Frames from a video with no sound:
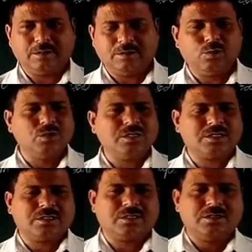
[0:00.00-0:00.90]

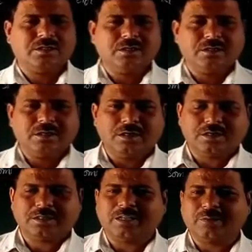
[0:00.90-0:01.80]
loses her
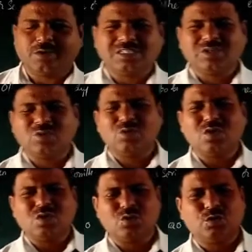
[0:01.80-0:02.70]
son because she could
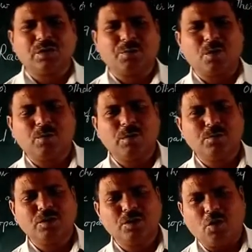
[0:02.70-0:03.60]
not show the
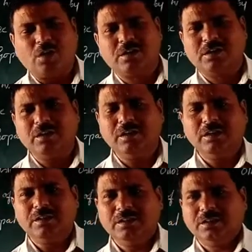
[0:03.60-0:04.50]
problem to the doctor.
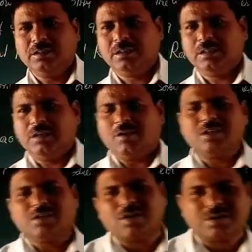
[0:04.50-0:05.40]
On
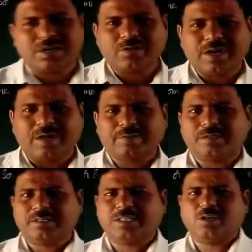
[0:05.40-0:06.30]
the contrary, what
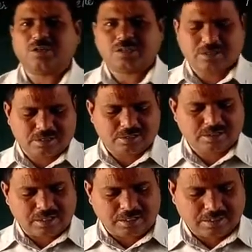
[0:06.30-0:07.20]
happened? She lost her
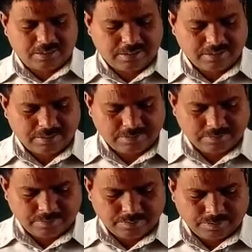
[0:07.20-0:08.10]
son.
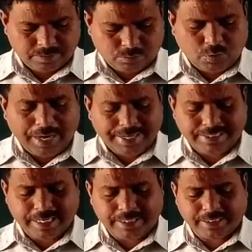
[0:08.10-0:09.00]
So I
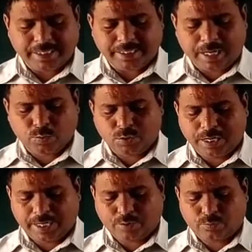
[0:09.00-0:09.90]
decided that I would
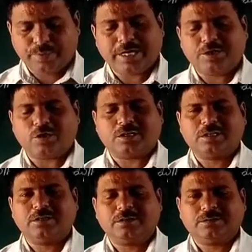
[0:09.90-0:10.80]
like to be a
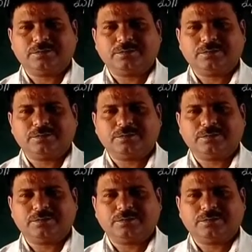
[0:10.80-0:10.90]
doctor.